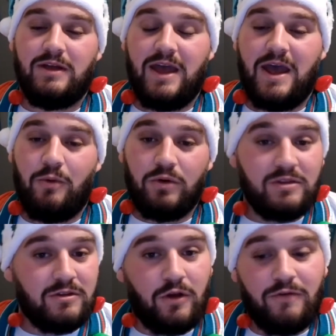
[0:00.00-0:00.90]
And what
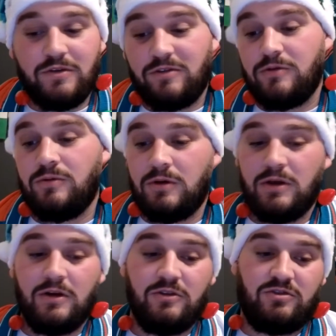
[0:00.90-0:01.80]
did the Dolphins do?
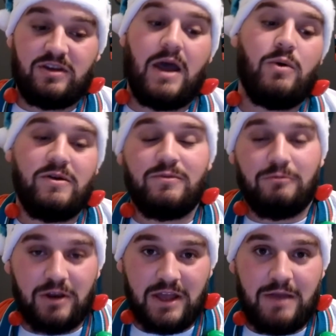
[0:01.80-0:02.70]
Shy away from the
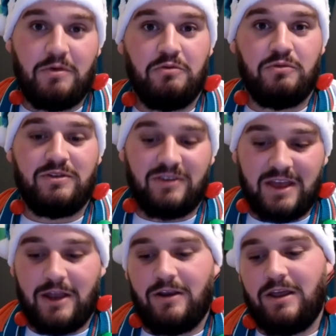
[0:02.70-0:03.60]
running game once
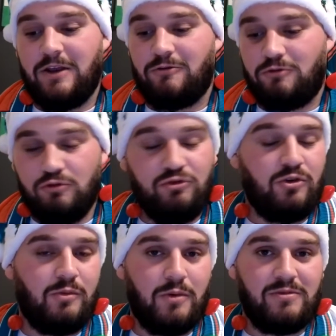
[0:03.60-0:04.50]
again in a
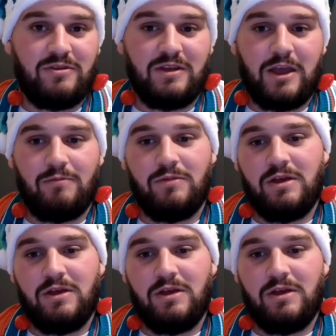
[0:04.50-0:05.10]
crucial moment of the game.